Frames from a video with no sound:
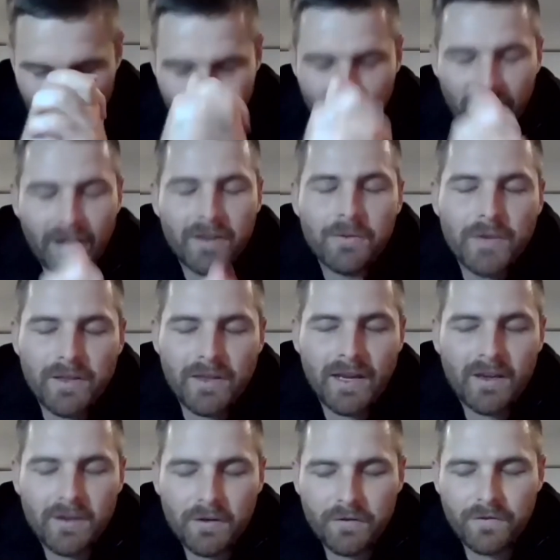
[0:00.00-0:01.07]
Father, we
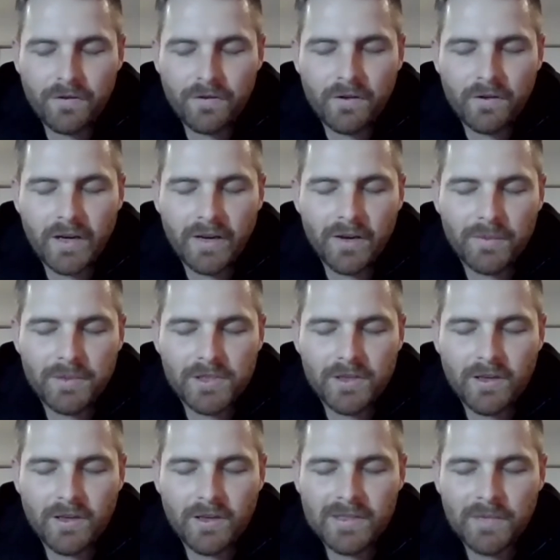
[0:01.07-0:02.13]
thank you for an
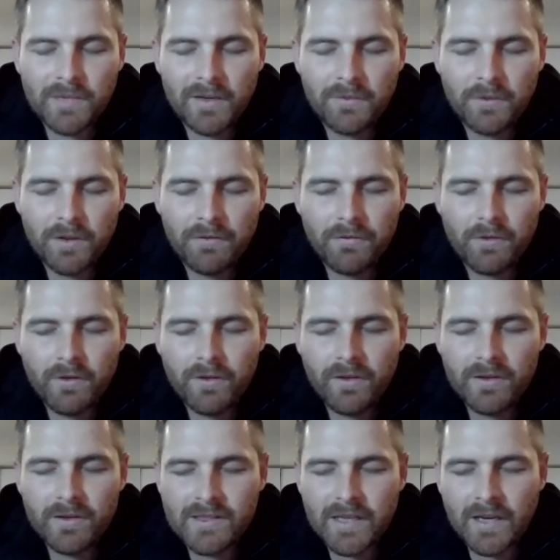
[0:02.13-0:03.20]
opportunity to meet with Ruth
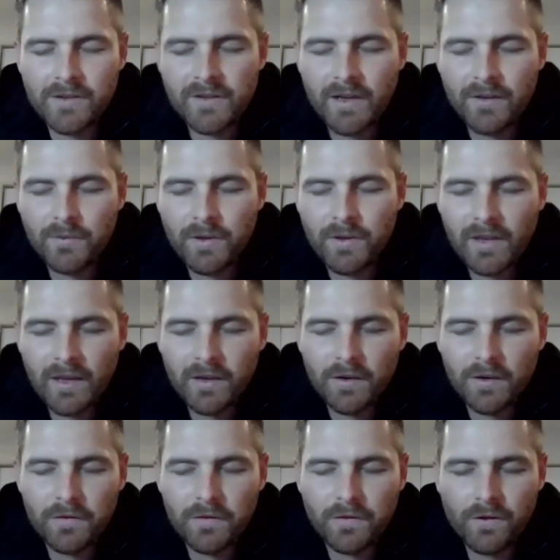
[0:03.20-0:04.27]
and Sandra. We thank
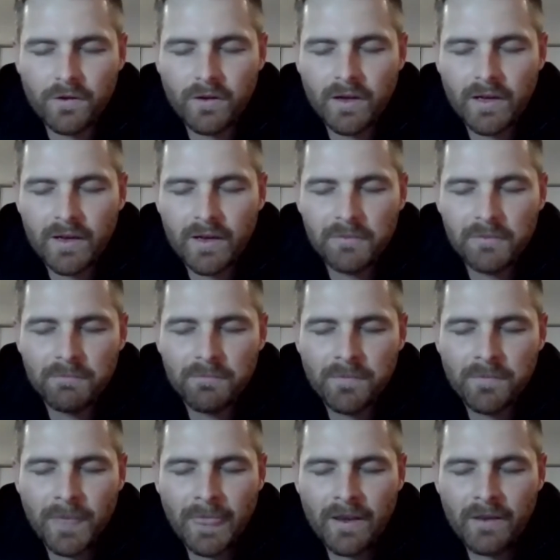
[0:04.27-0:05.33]
you for
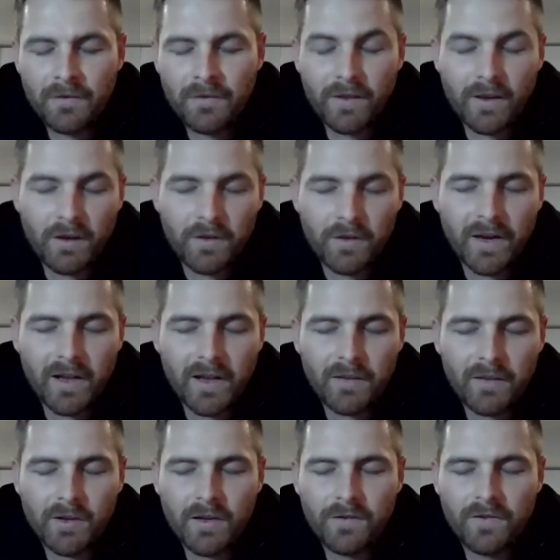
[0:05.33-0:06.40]
their
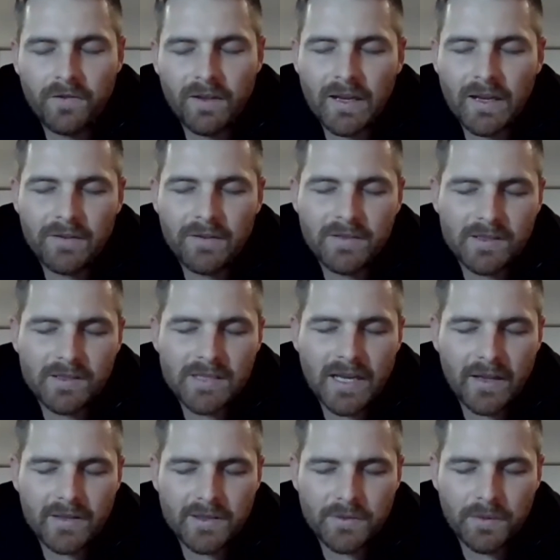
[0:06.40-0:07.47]
availability, for their gifts and
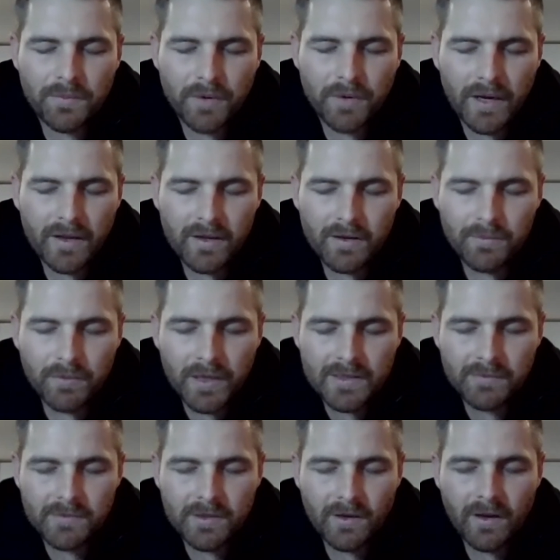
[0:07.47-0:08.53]
talents, and we pray that you'd bless
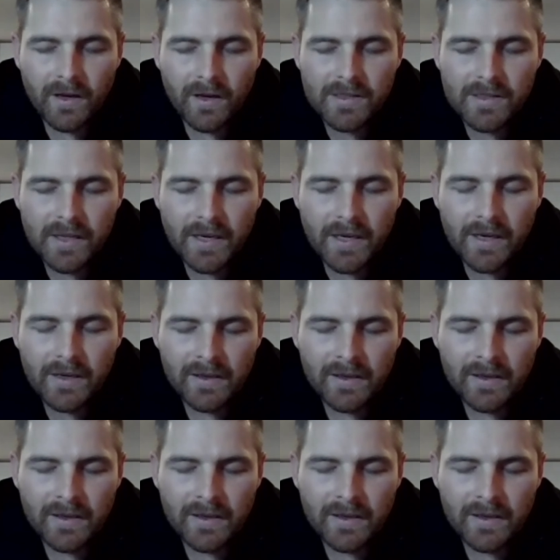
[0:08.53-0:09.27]
them tonight as they